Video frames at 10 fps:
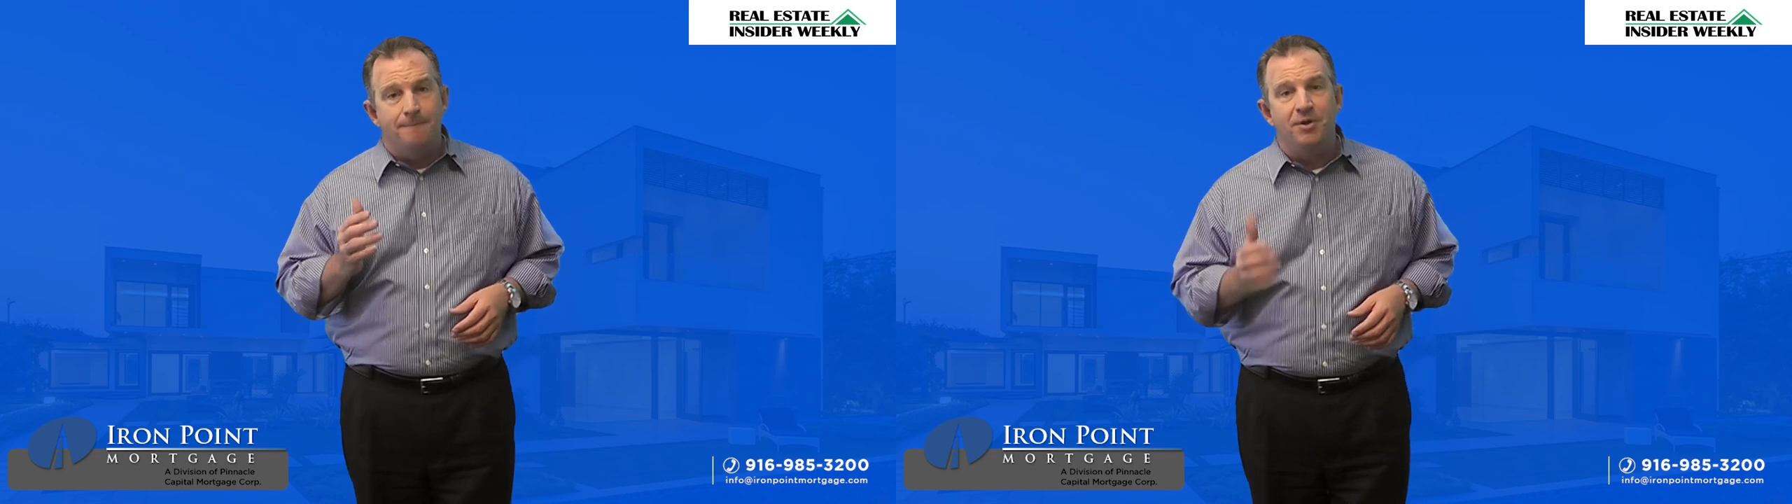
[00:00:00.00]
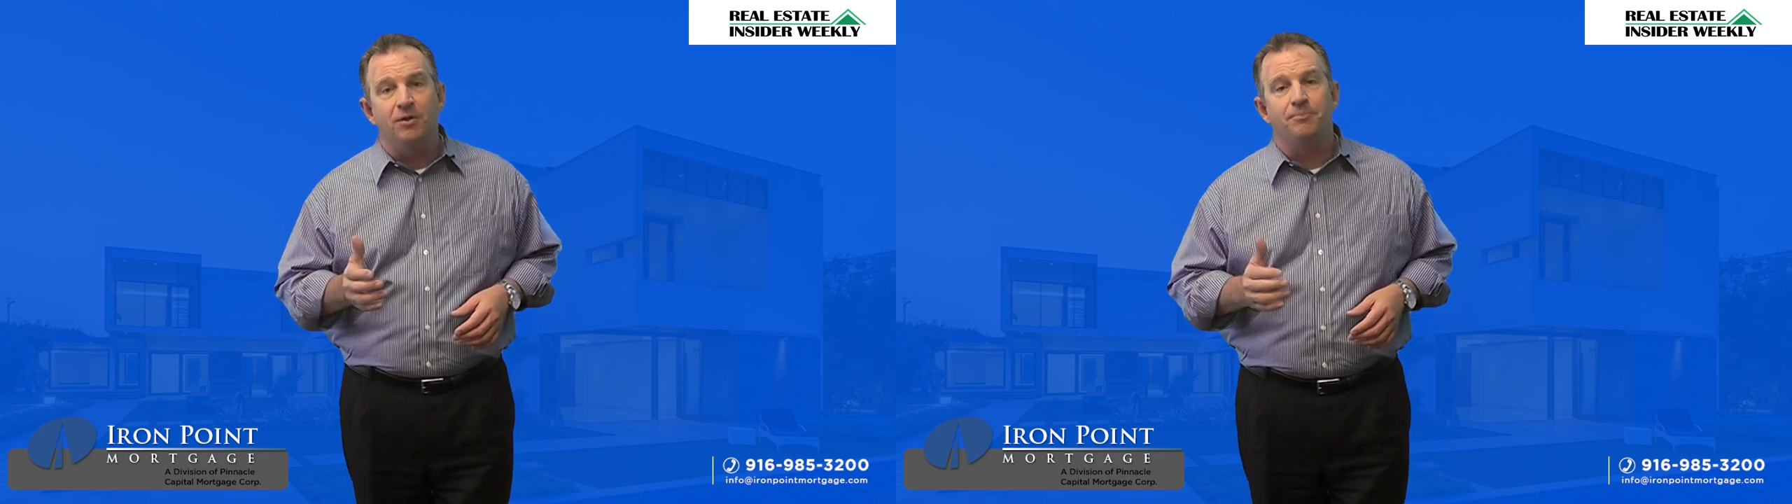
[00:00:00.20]

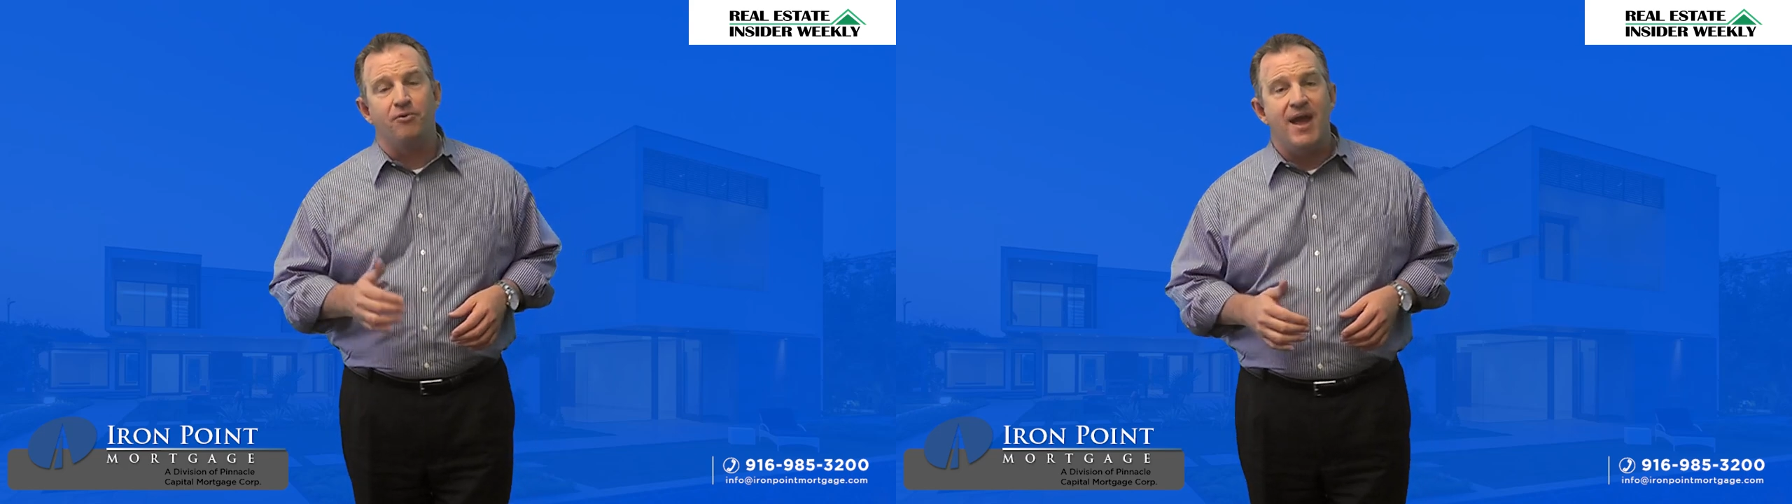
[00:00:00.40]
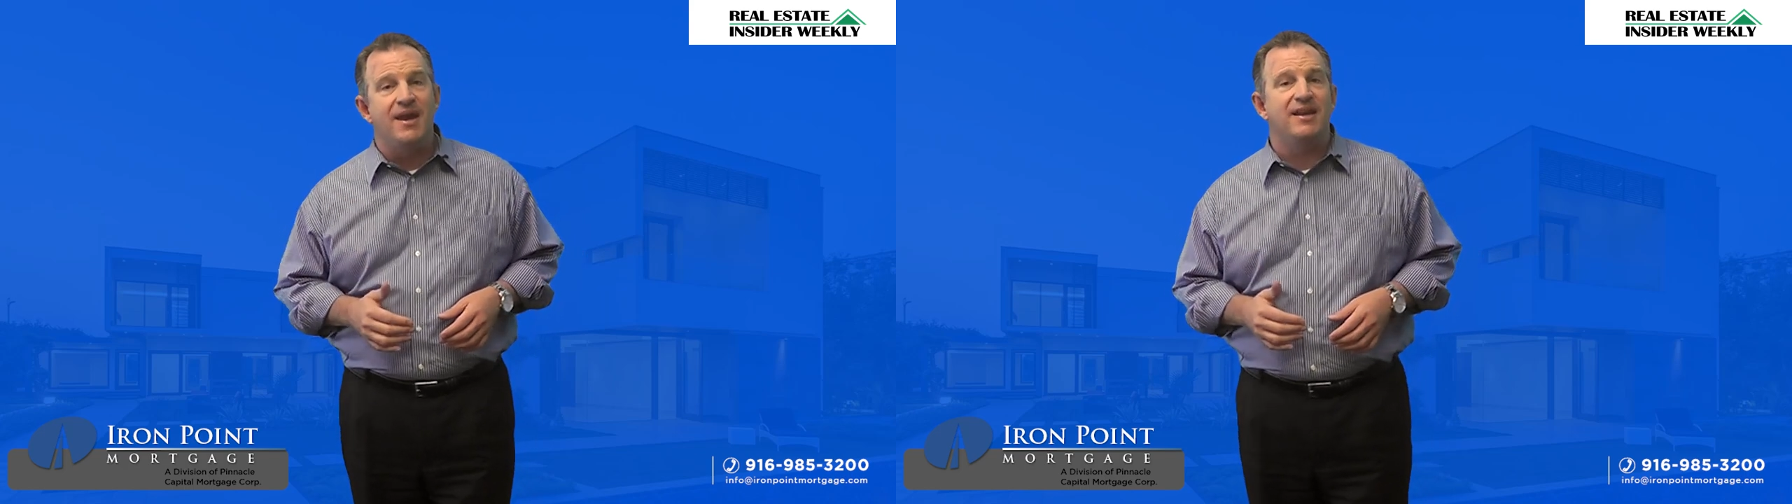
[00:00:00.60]
build
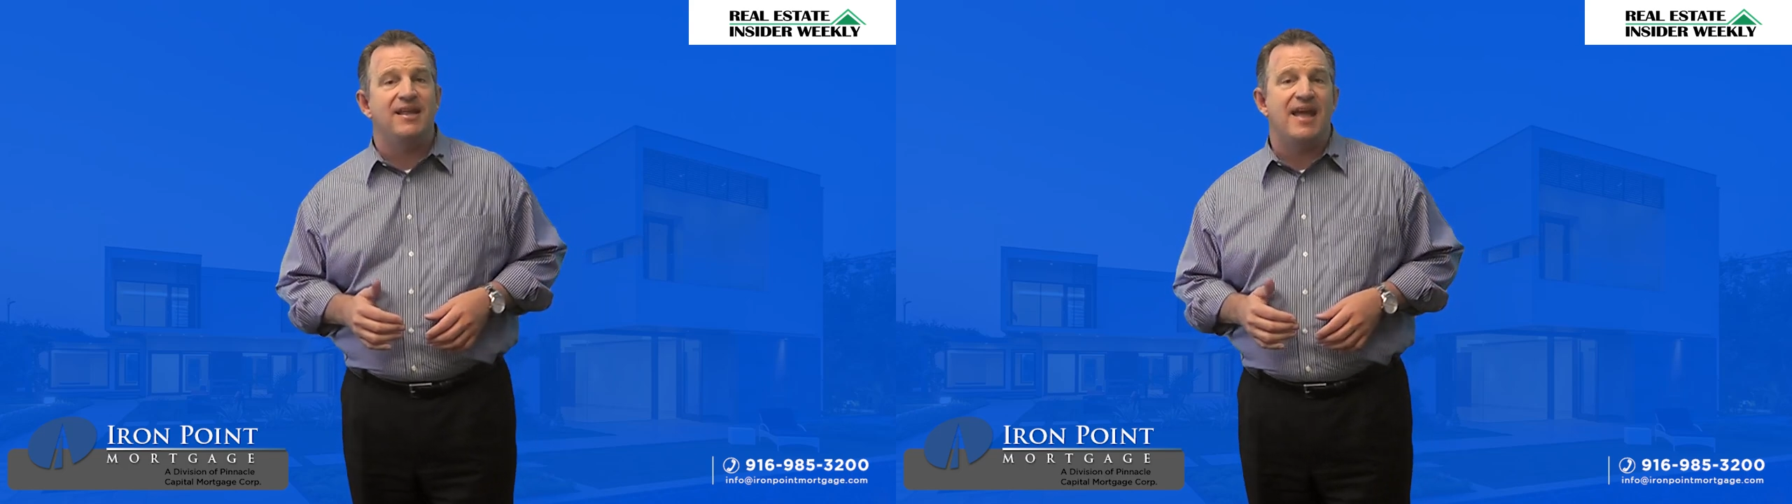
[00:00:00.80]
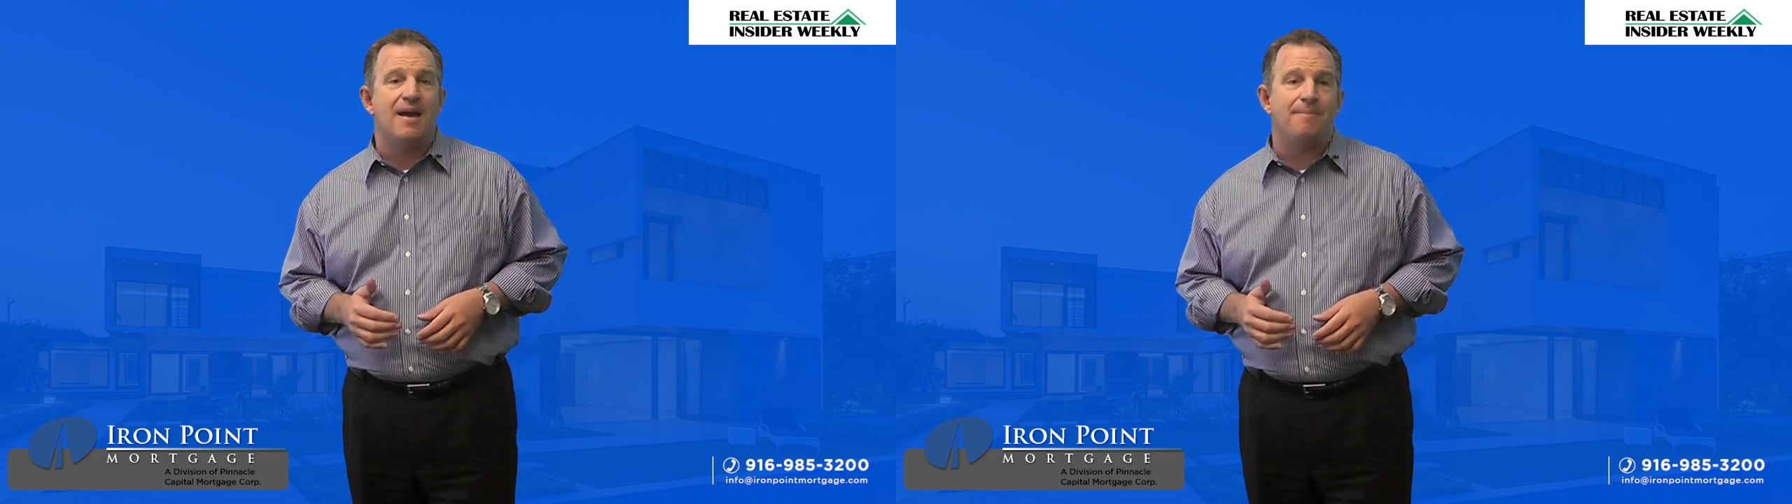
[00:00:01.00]

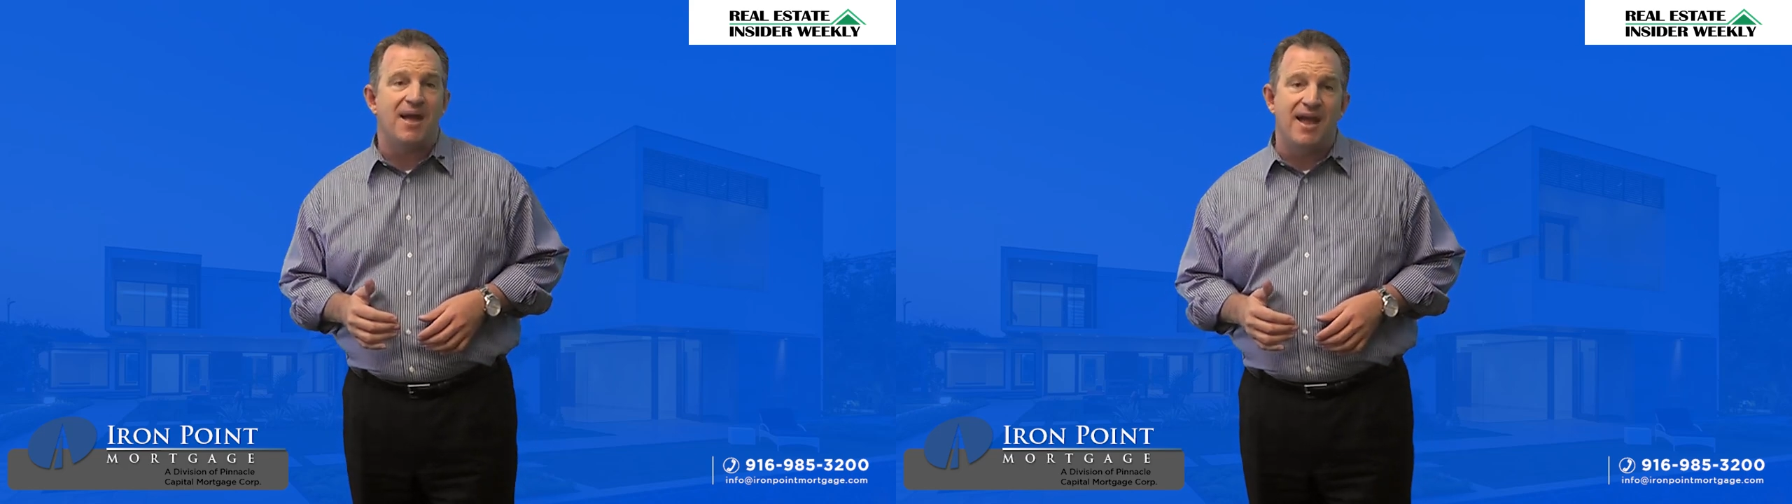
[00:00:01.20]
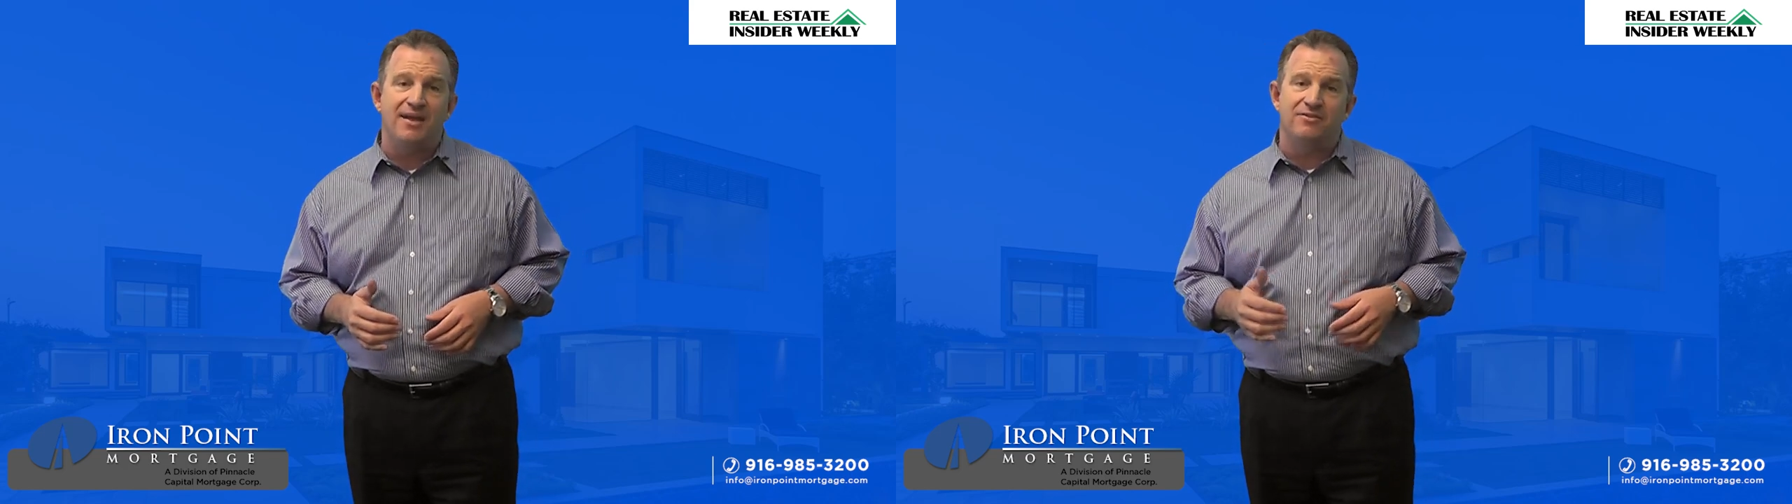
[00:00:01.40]
branded
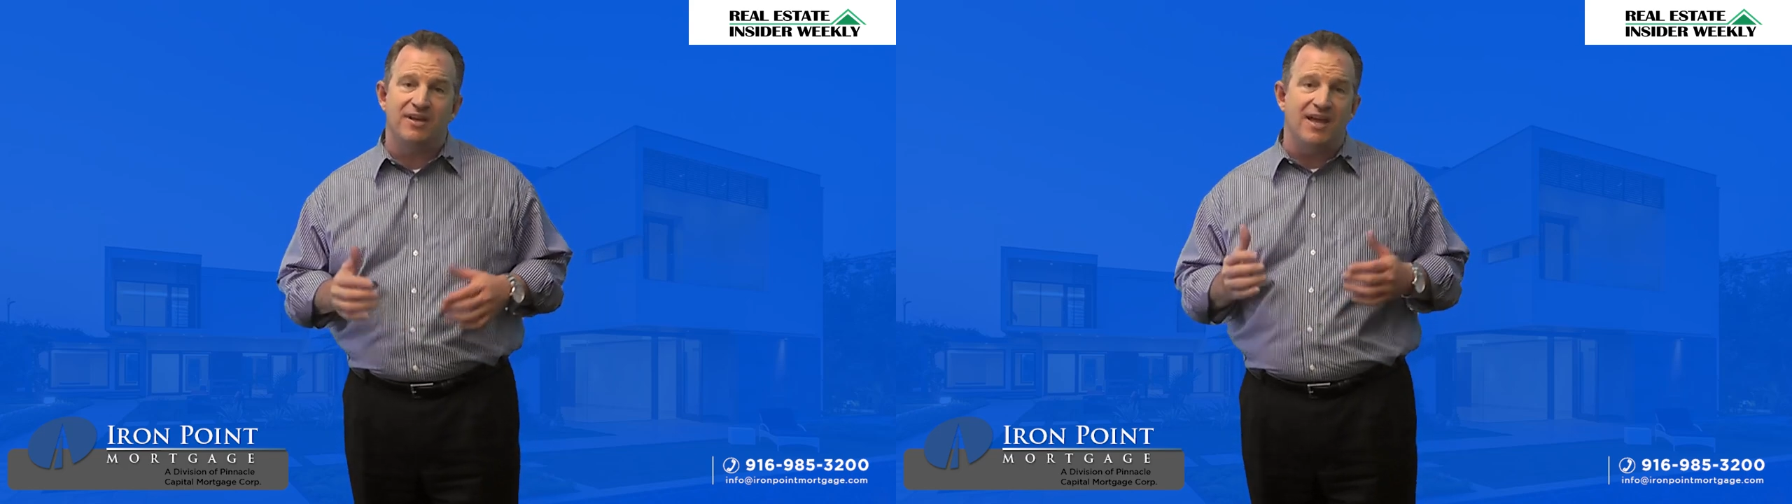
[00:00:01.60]
campaigns,